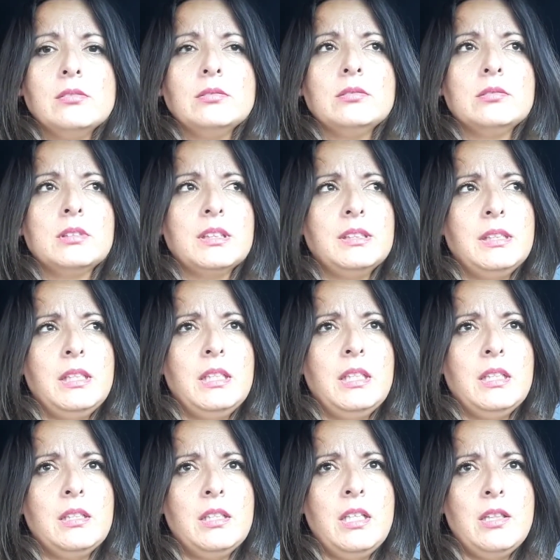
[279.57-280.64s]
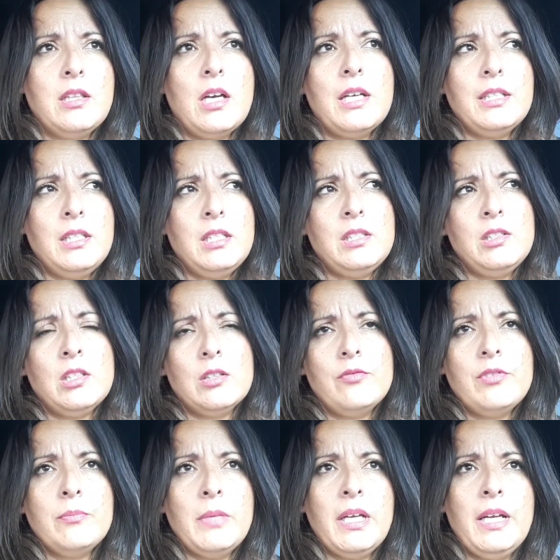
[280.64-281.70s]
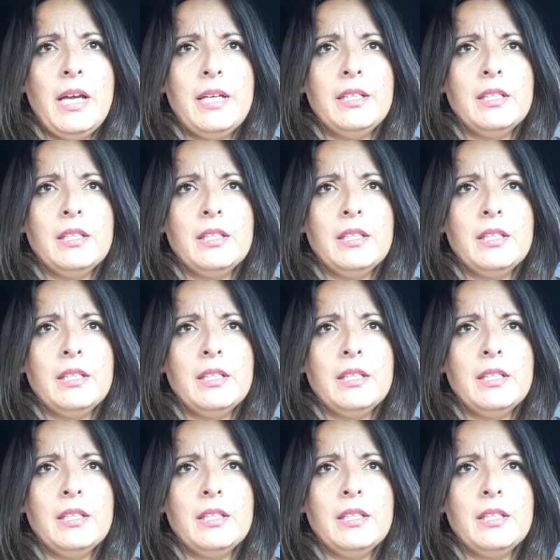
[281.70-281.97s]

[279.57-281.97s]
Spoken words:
because he thought if the man had